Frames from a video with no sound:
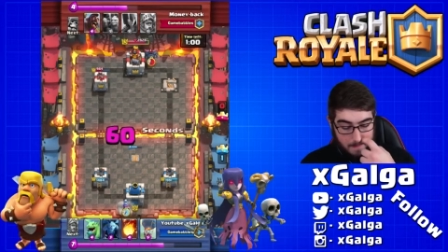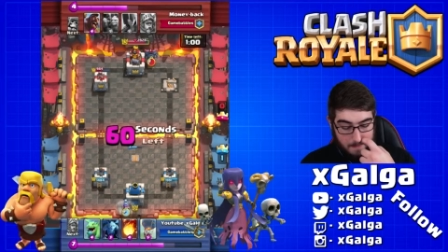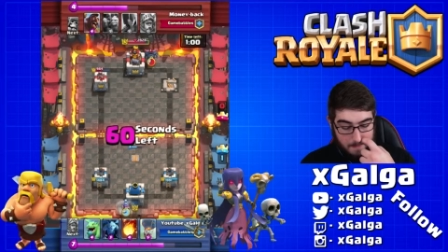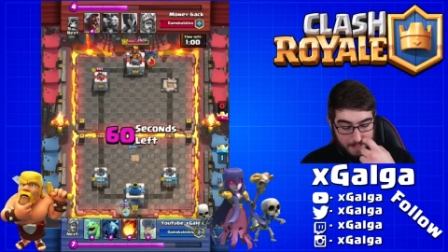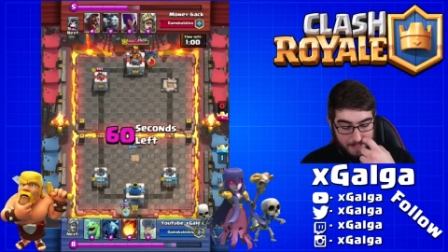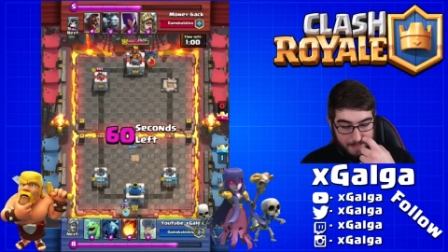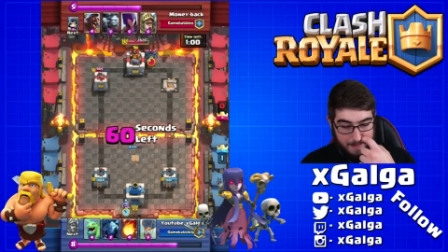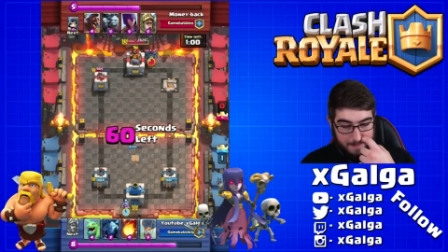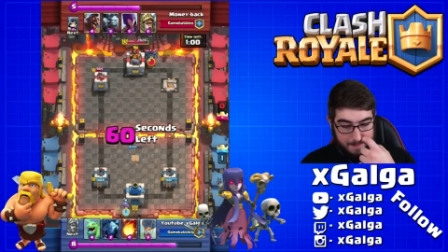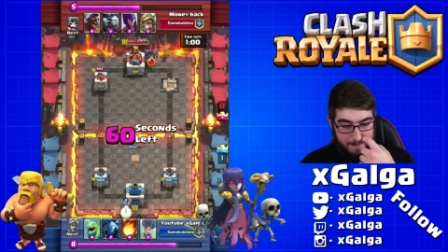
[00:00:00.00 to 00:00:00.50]

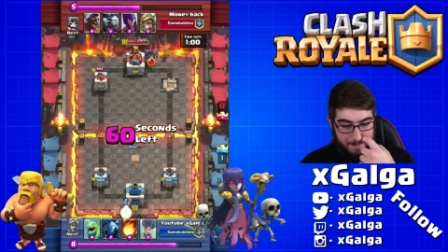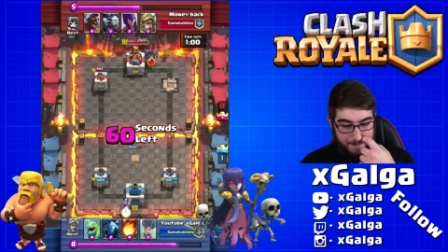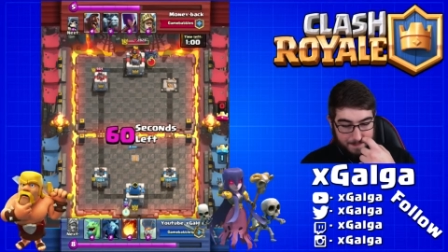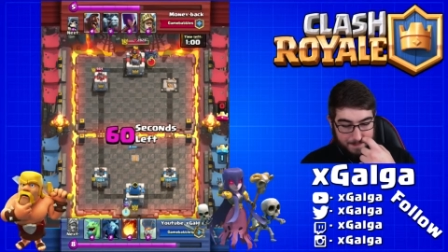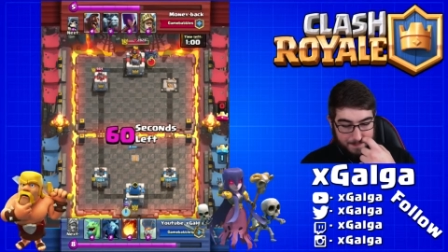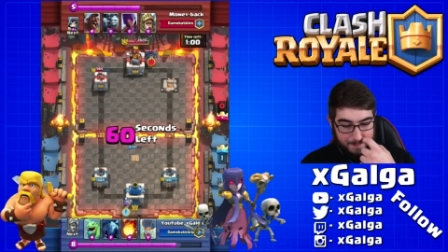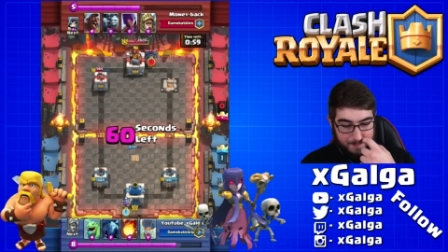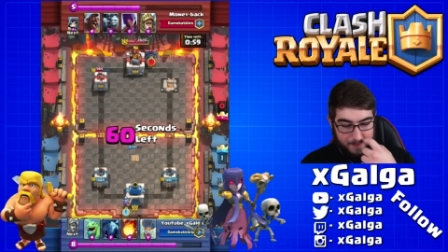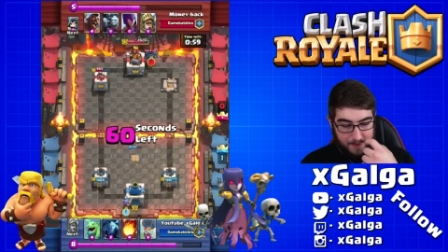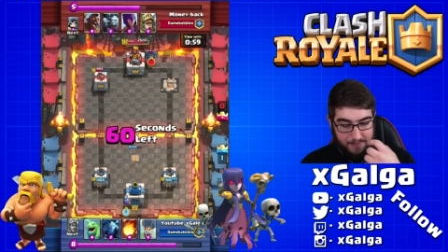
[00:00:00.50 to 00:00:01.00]
But
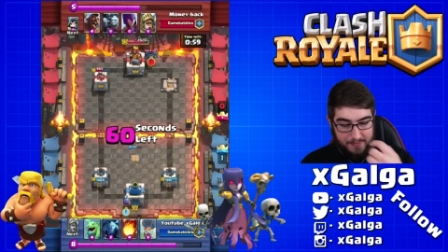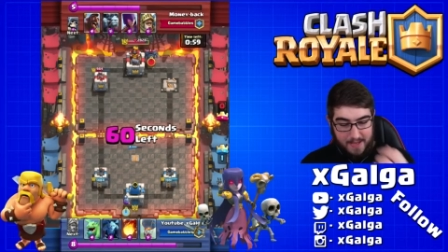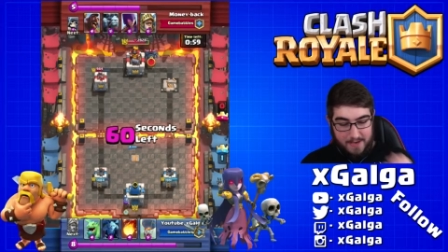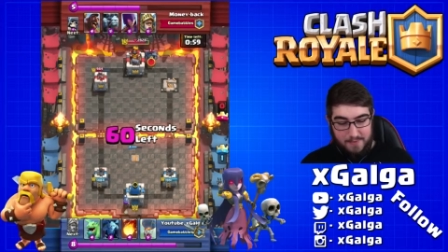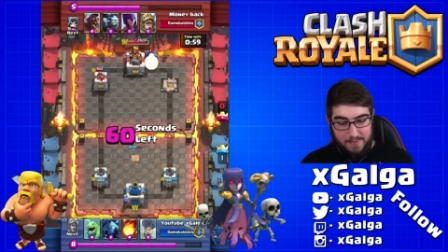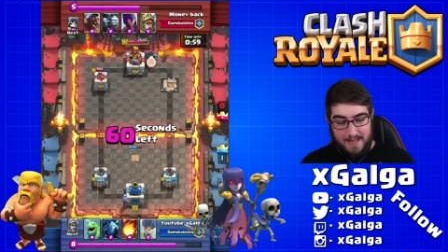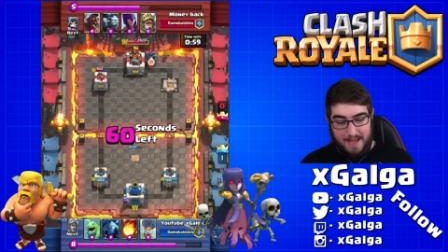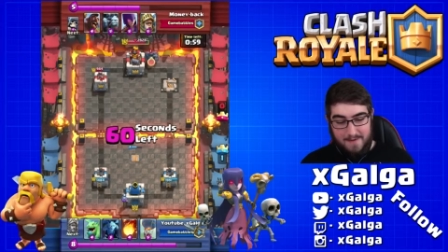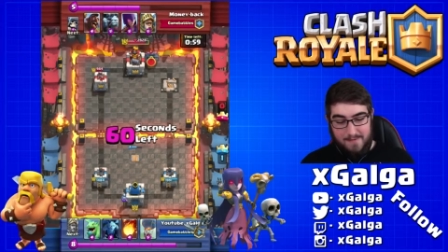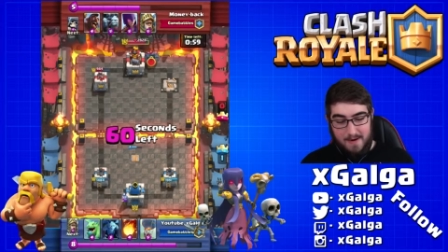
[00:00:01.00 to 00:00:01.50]
the
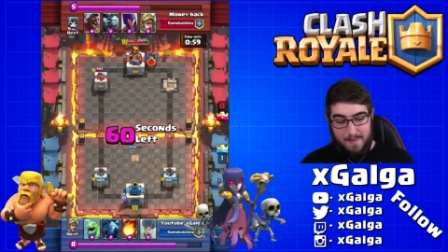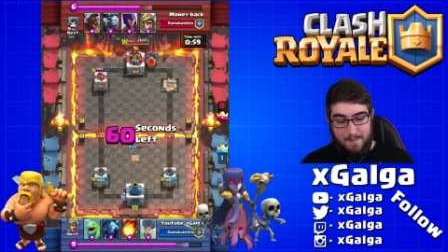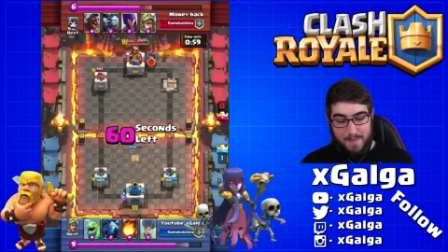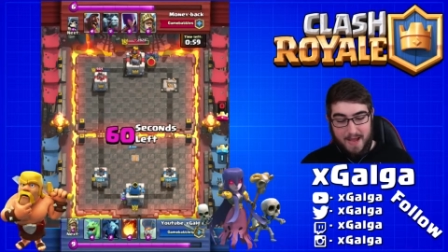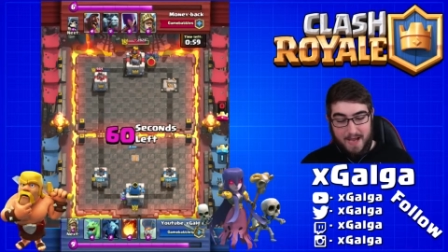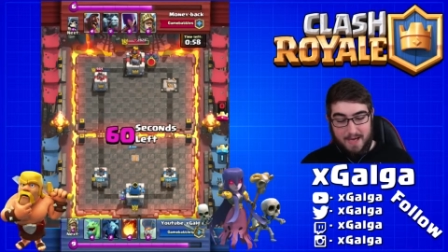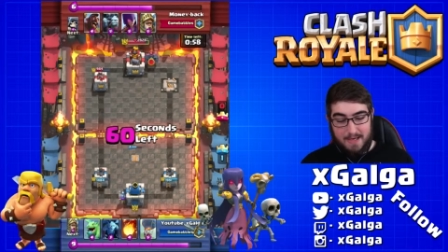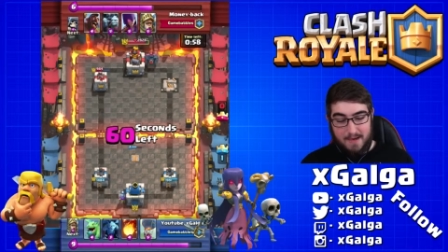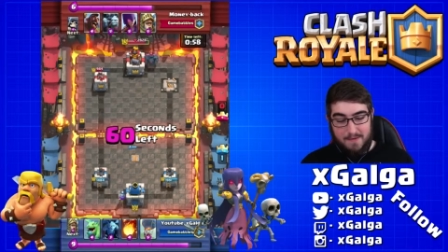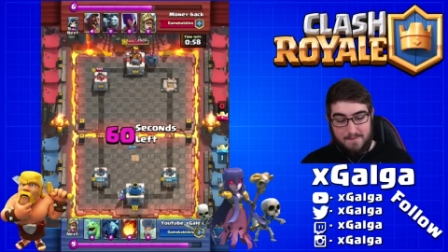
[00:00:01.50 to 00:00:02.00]
thing with having a
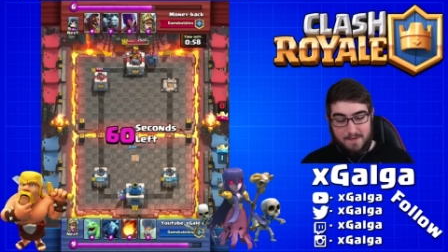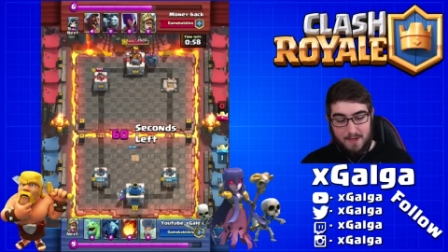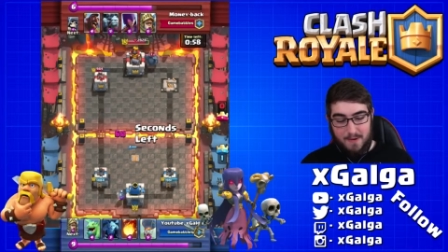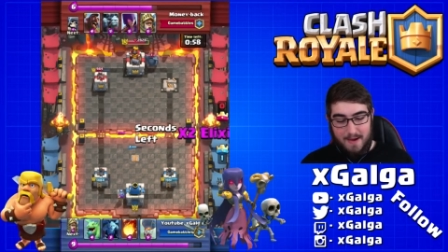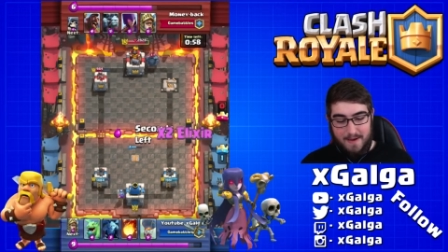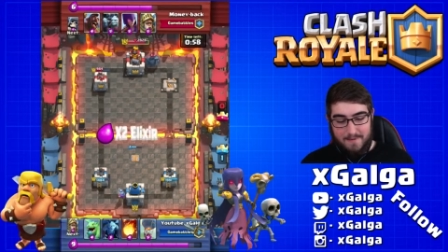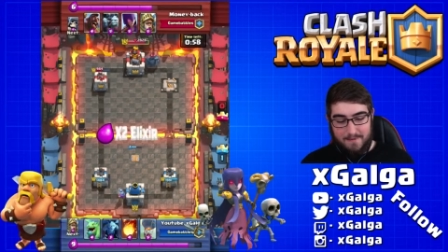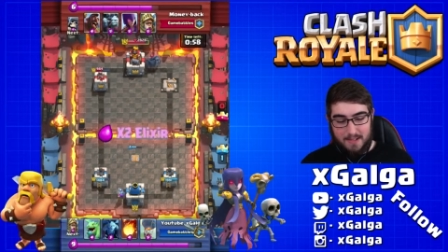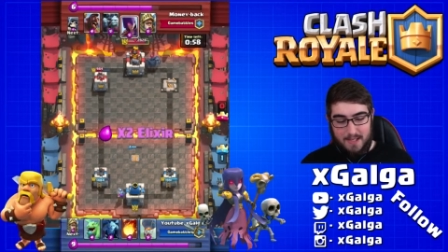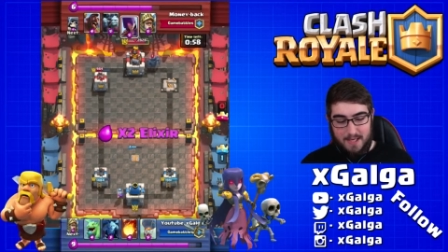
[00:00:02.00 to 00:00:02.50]
P.E.K.K.A, if you
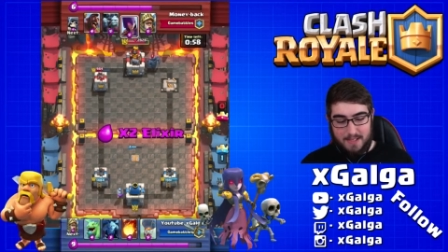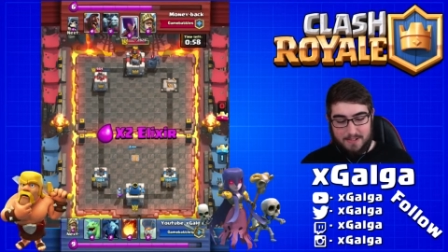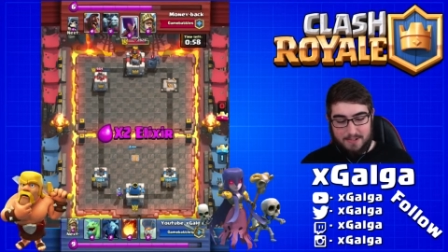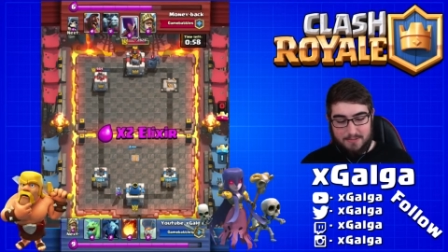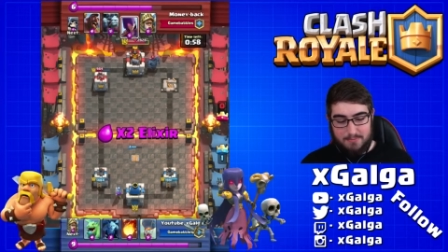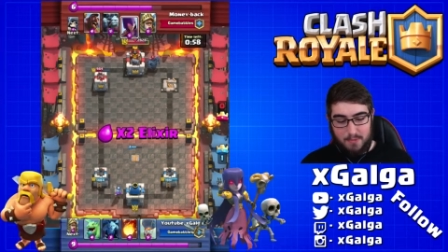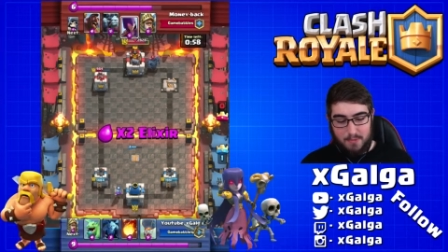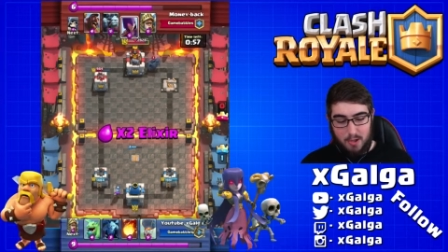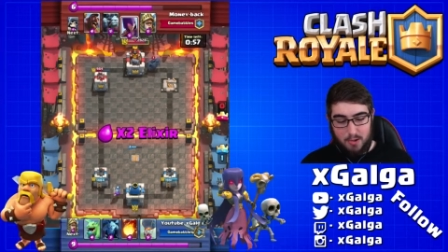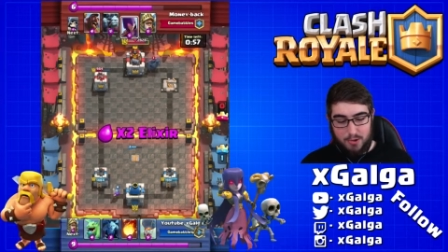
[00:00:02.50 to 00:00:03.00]
don't have a lot of
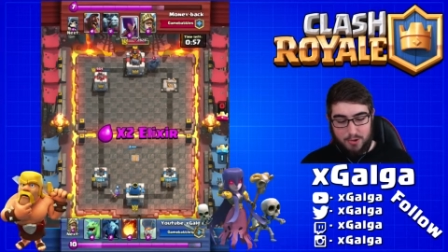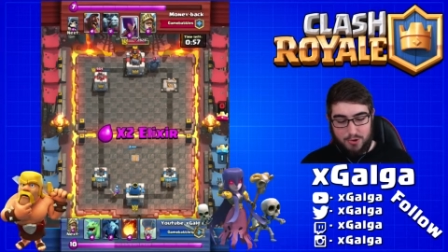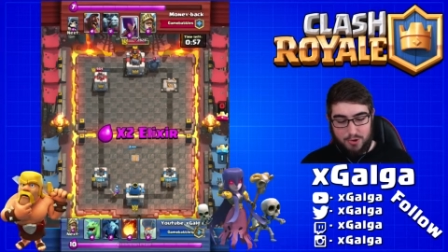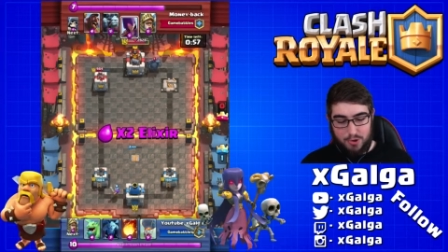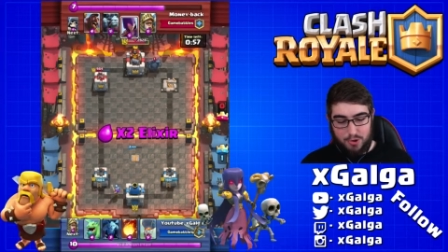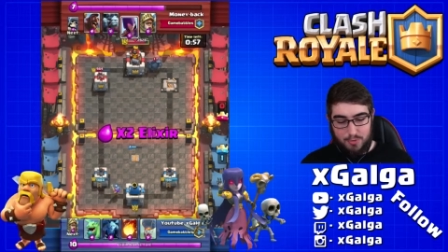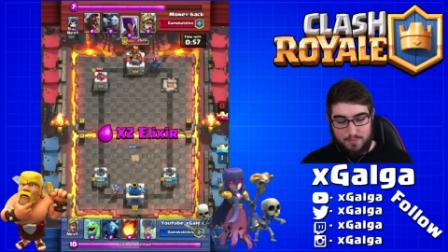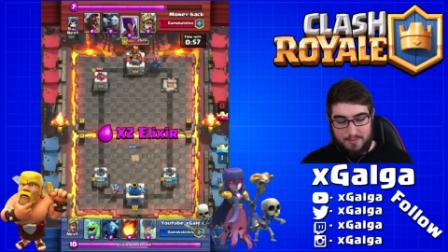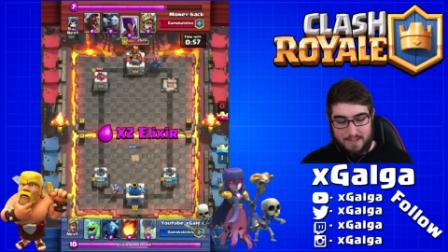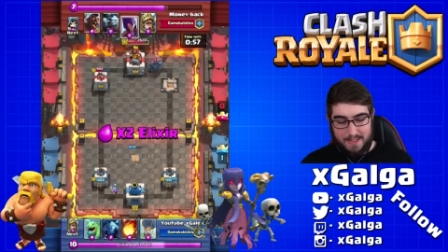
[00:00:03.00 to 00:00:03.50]
smaller
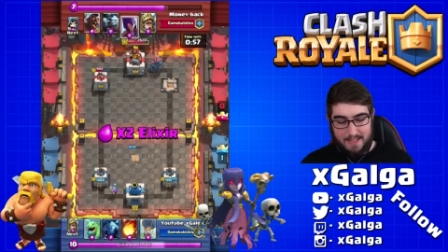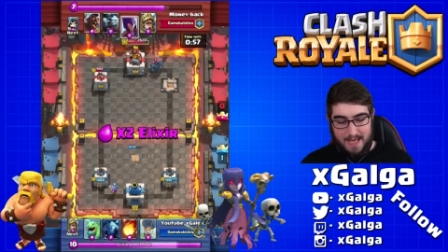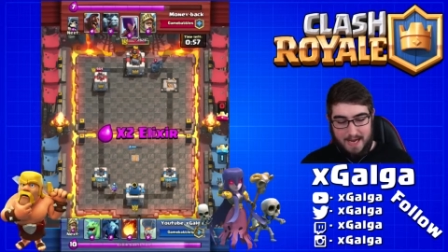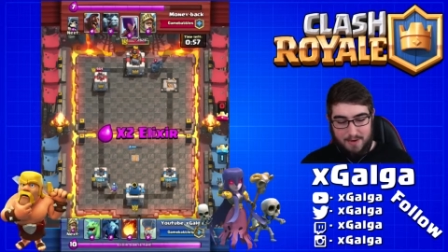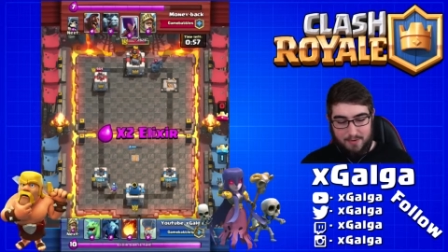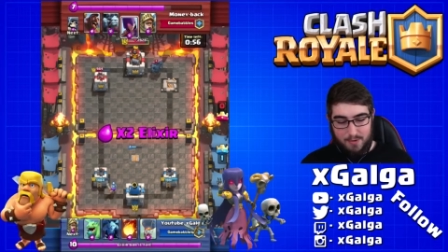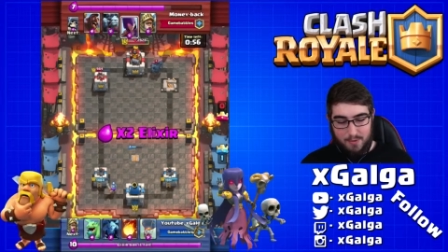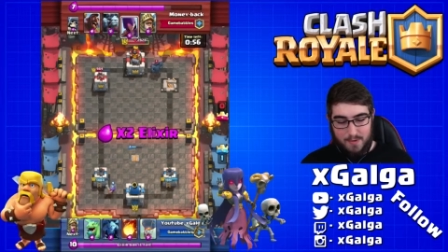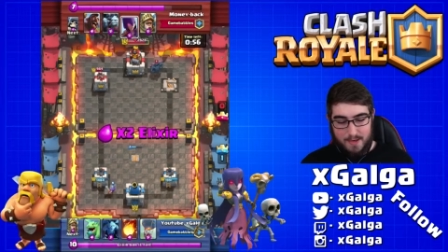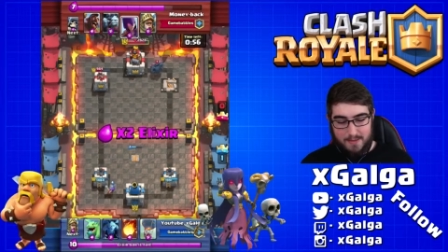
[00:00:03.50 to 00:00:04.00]
troops to
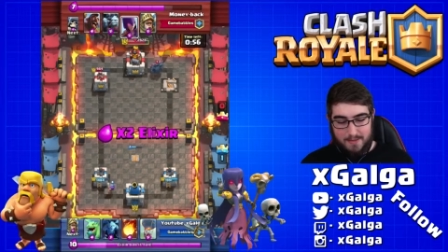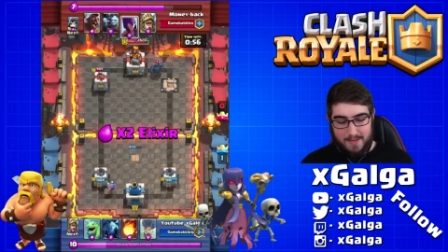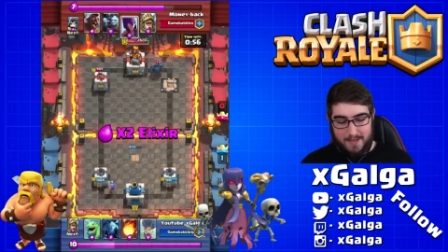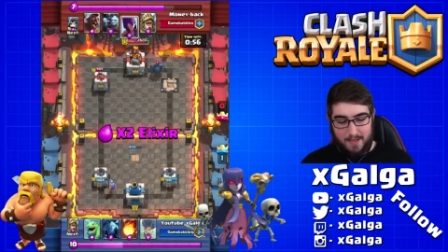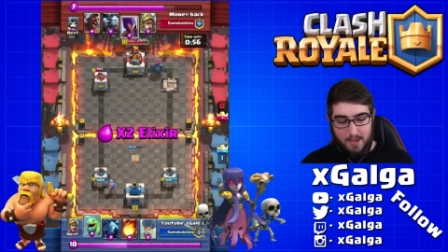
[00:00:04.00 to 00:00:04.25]
counter with,